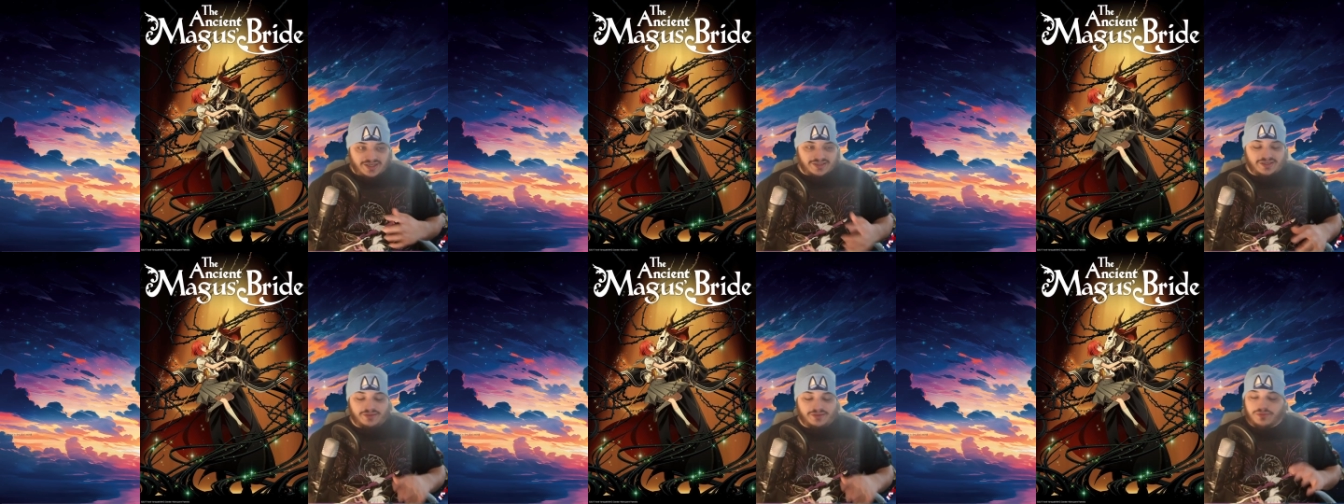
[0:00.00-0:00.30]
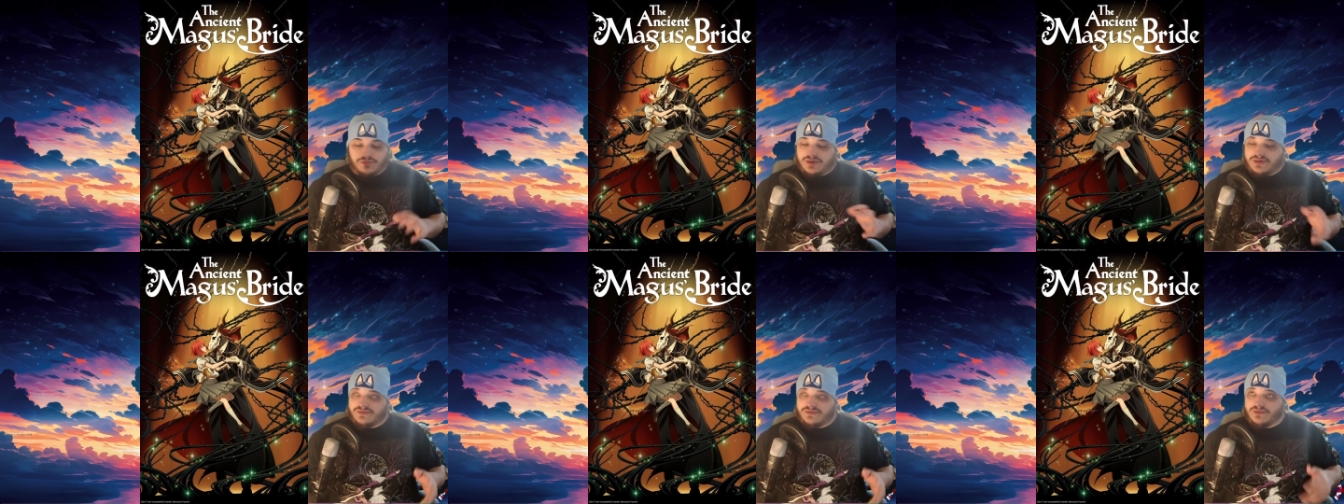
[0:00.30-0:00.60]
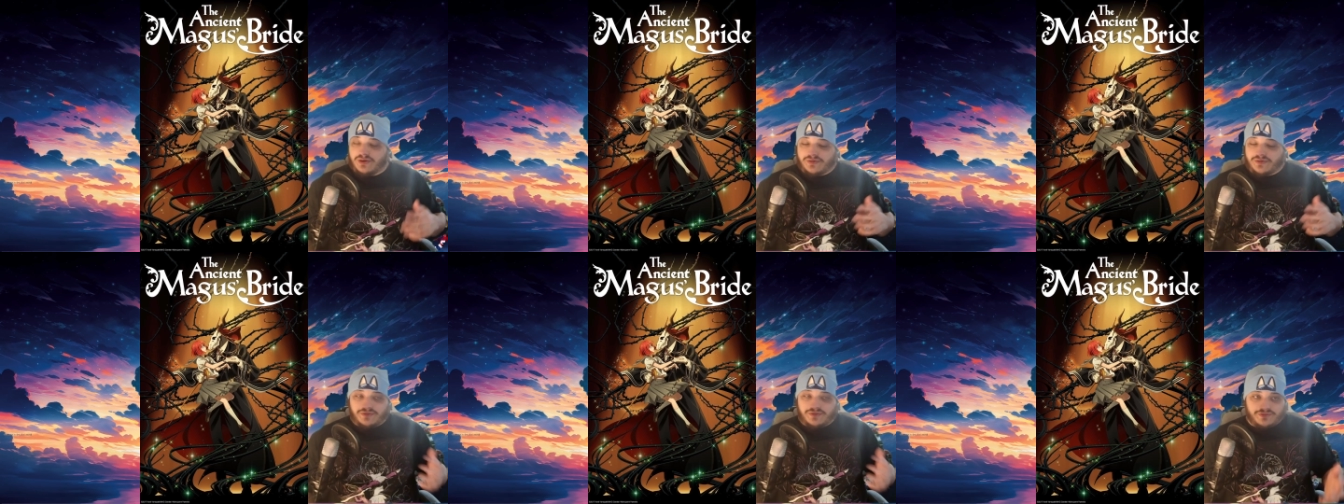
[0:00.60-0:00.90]
in with
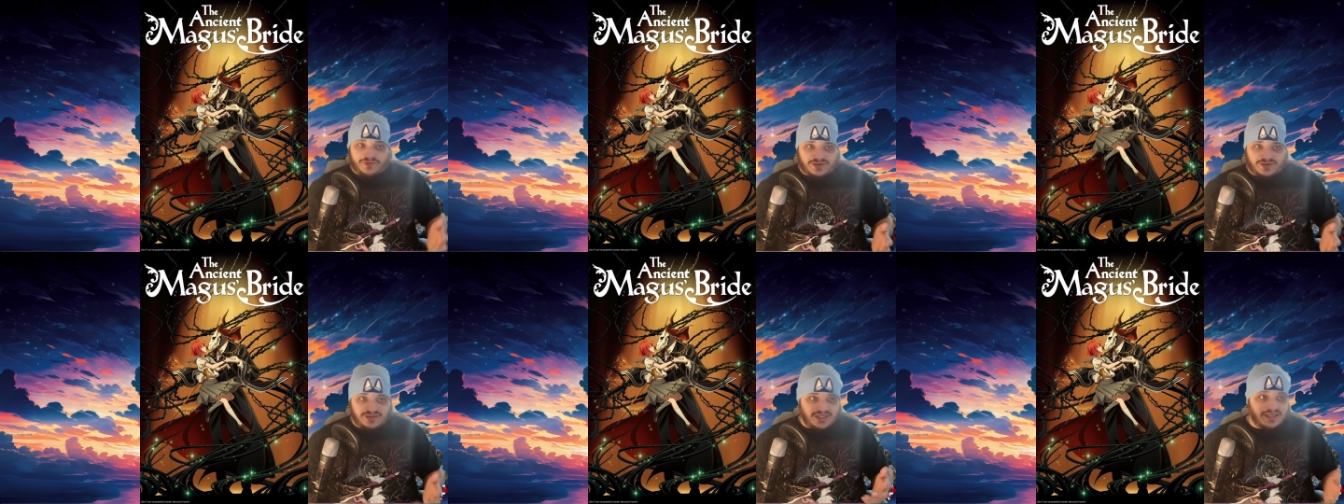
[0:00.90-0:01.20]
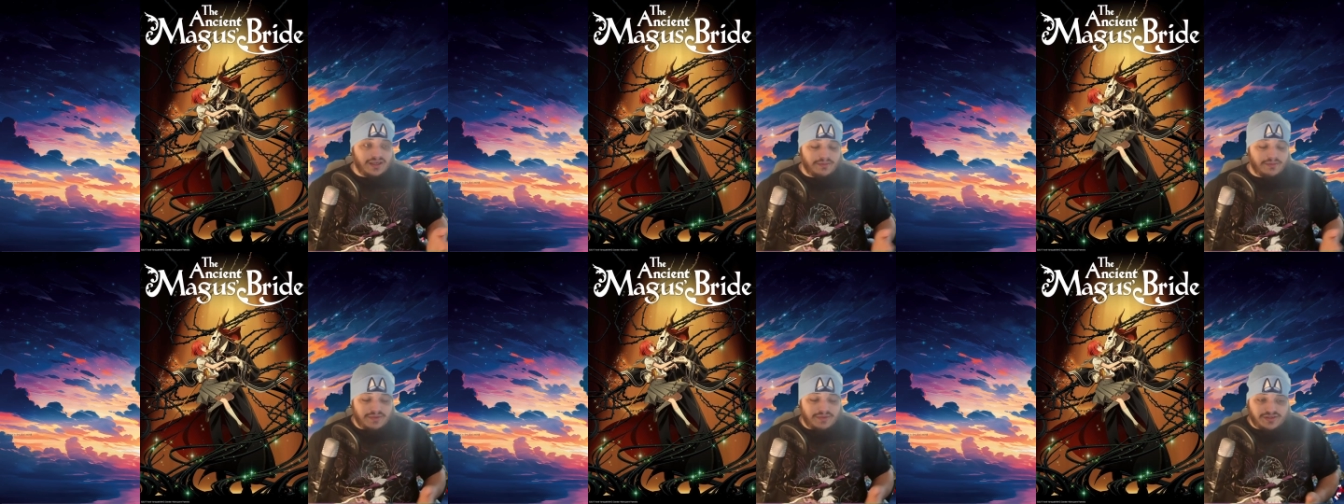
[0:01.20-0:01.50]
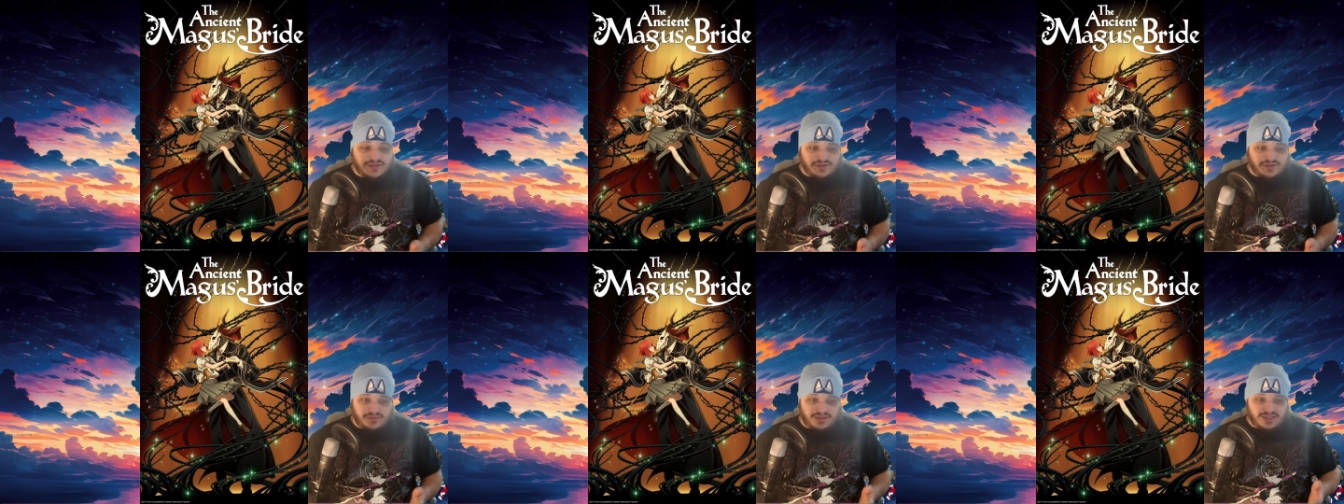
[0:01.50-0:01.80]
other things like A
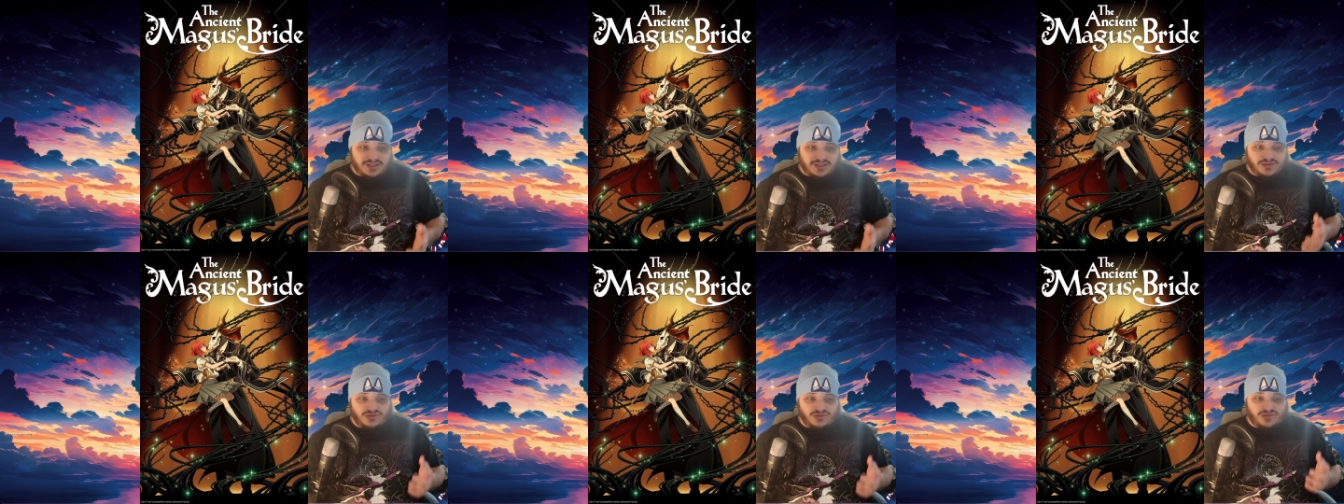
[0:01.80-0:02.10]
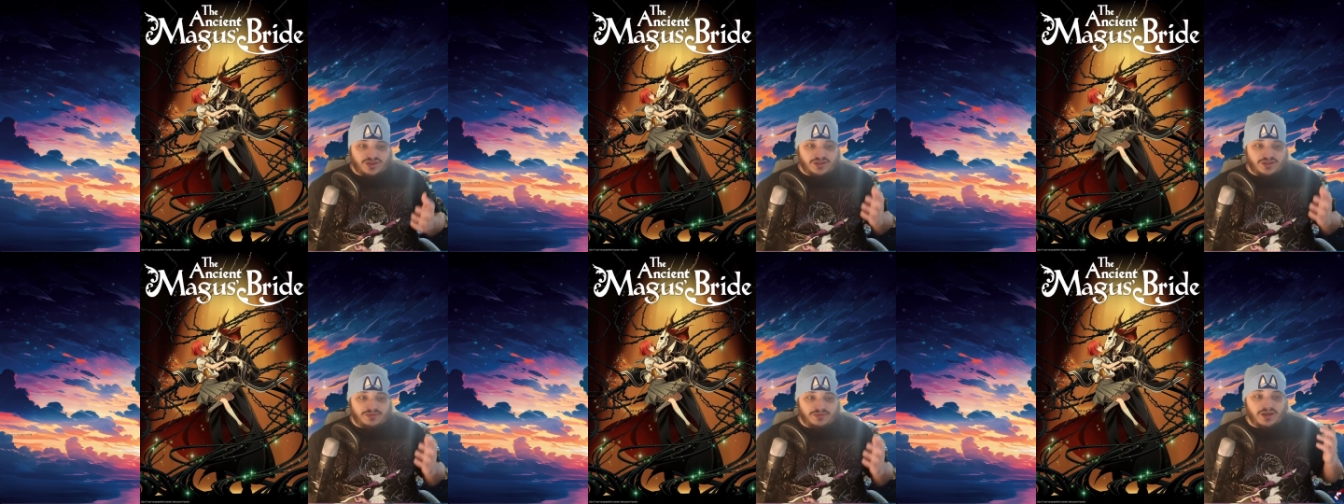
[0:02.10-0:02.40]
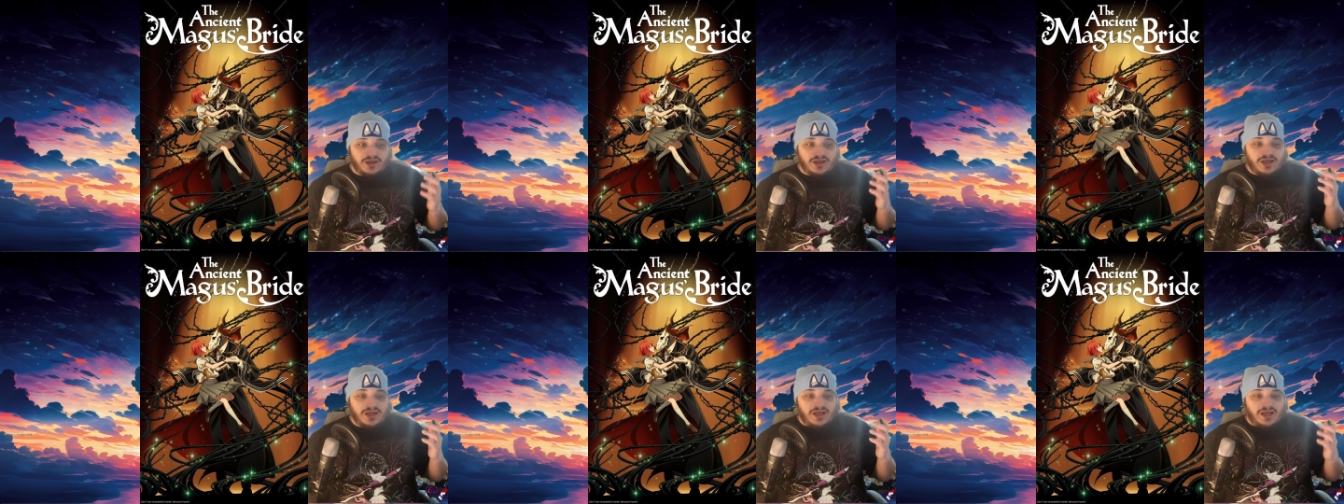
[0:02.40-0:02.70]
Midsummer Night's Dream,
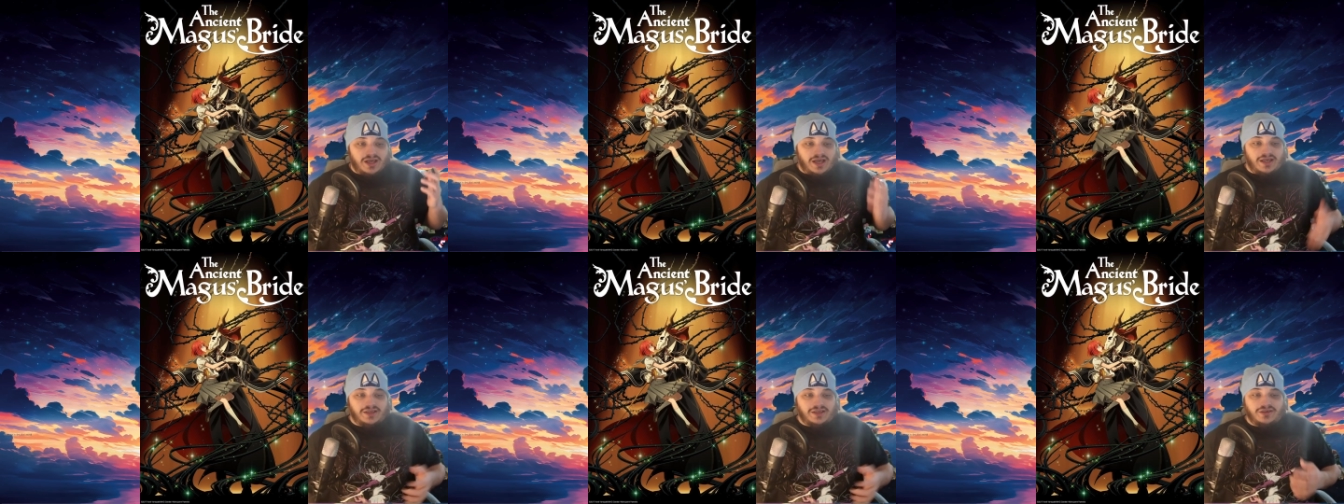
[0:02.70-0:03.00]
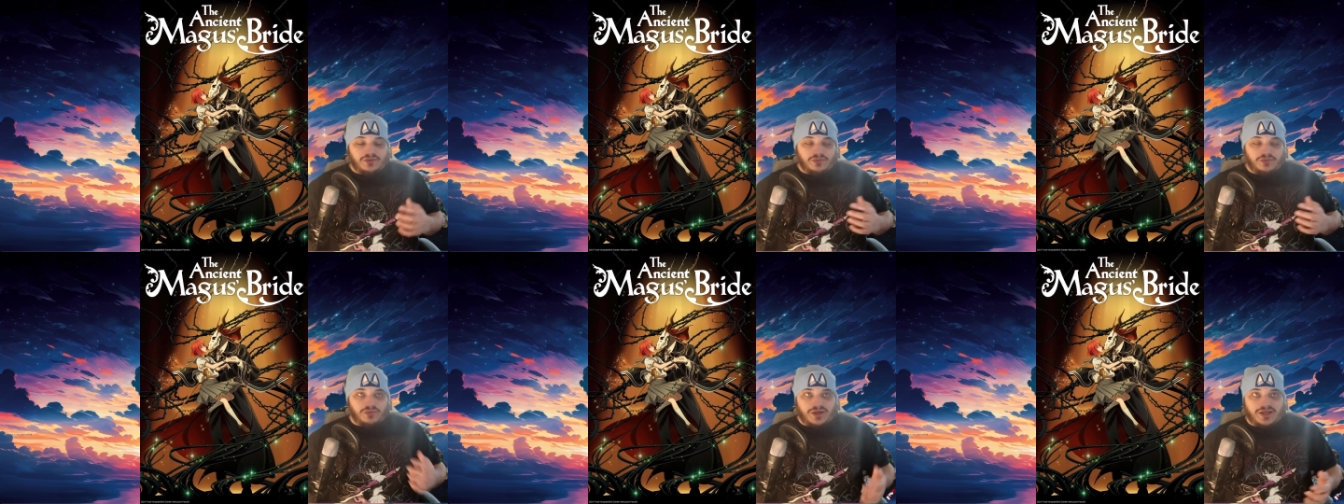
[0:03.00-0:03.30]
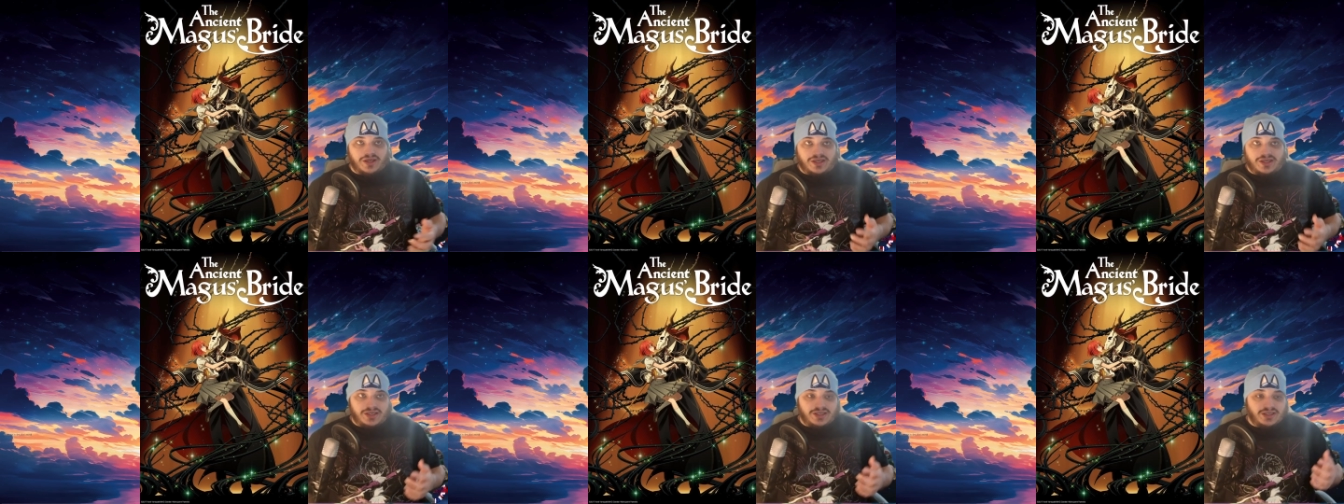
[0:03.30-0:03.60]
and the
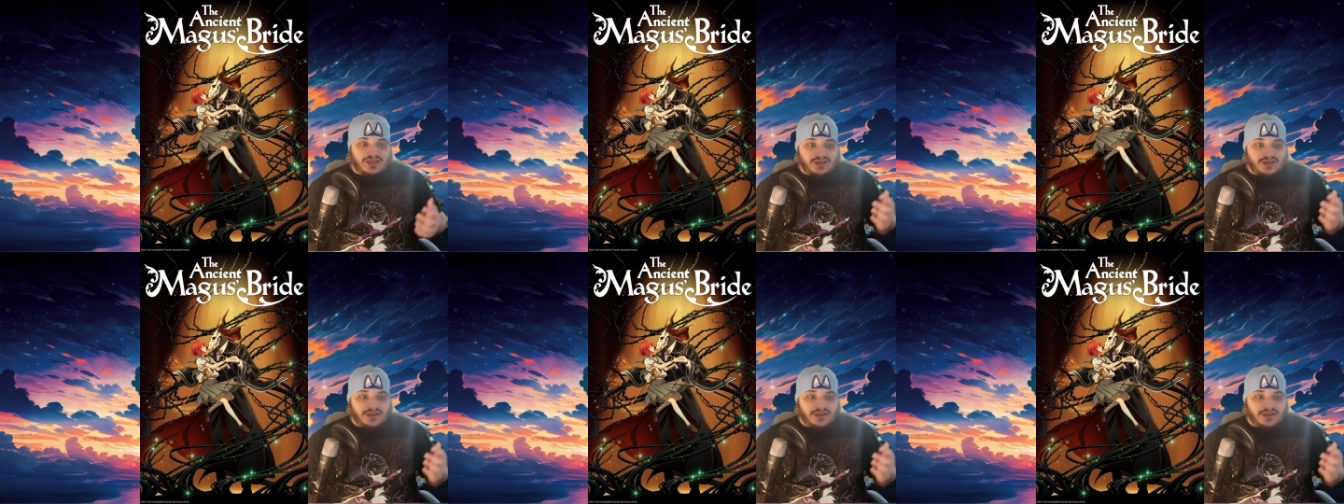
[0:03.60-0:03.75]
way